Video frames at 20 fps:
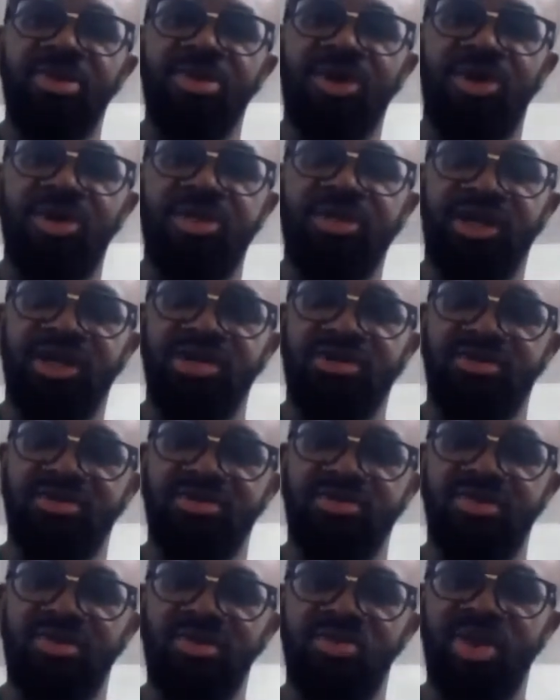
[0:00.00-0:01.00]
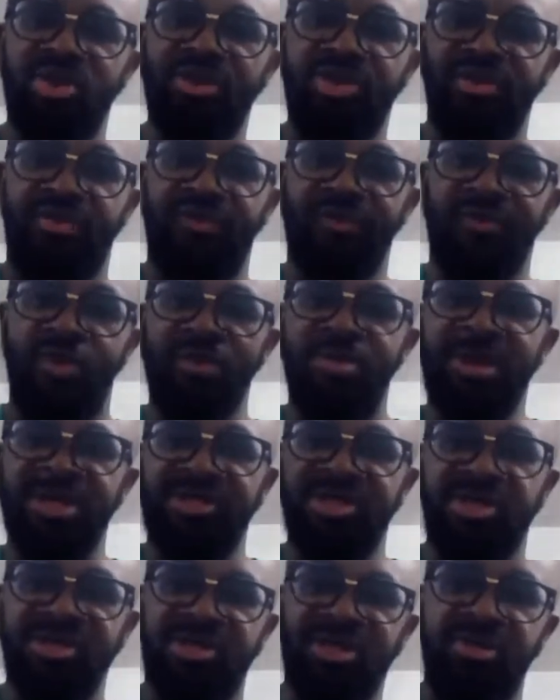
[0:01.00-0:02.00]
because with the former
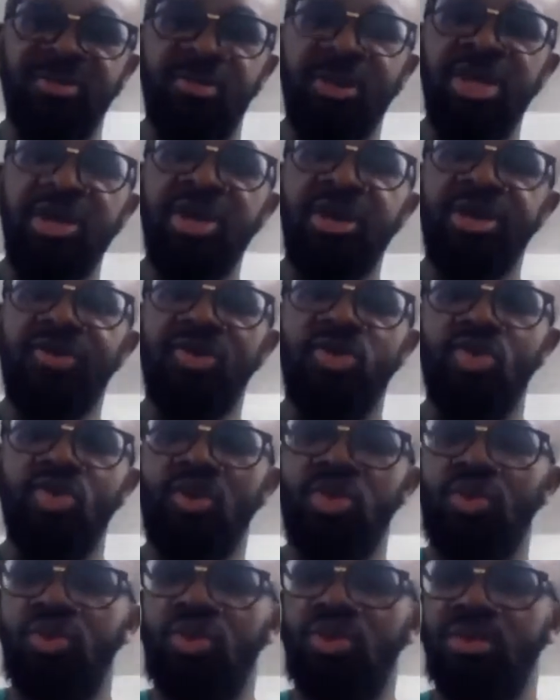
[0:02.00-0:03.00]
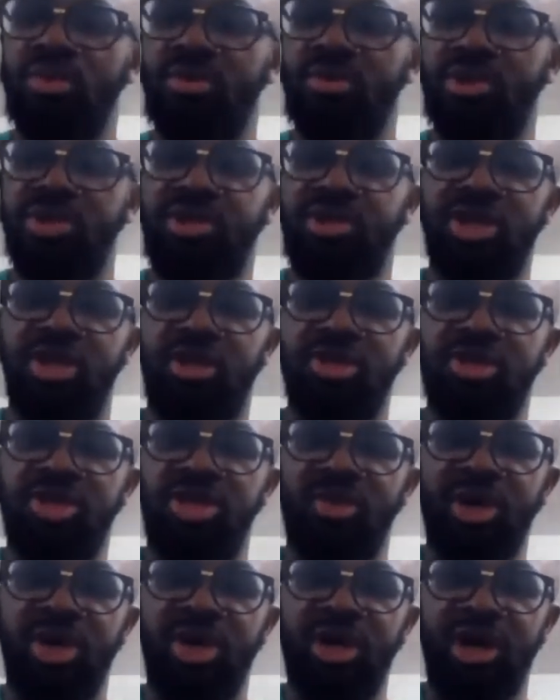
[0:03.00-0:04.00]
system, there
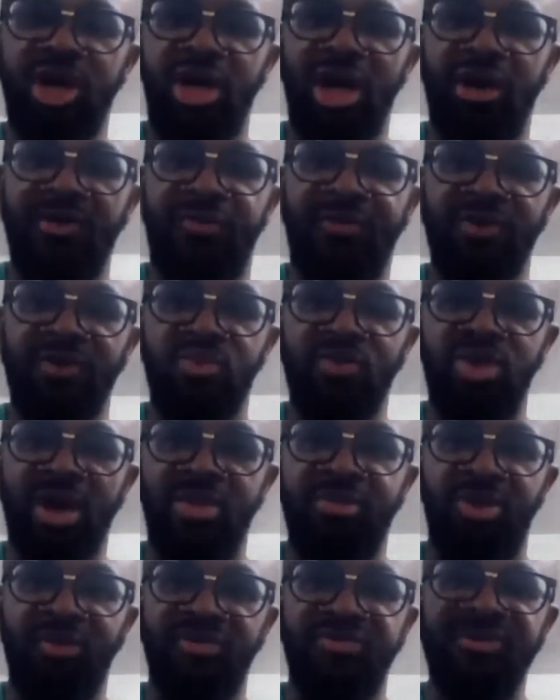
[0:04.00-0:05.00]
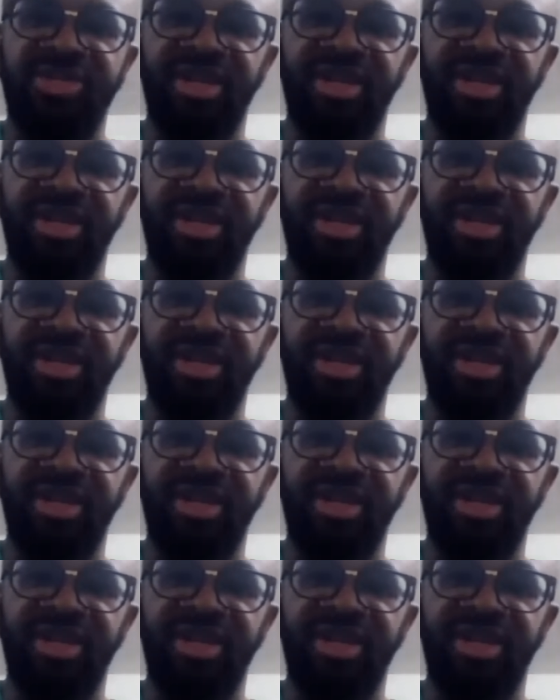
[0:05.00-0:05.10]
were a few number of